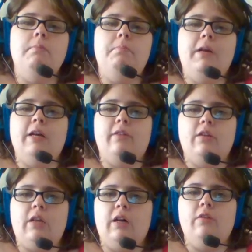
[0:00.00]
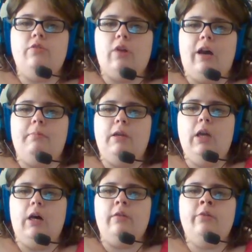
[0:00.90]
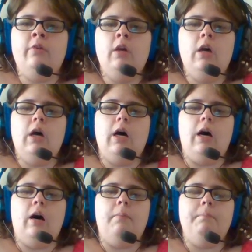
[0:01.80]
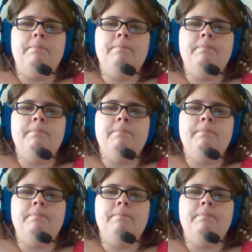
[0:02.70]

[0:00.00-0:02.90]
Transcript: because it does drive me nuts. Um,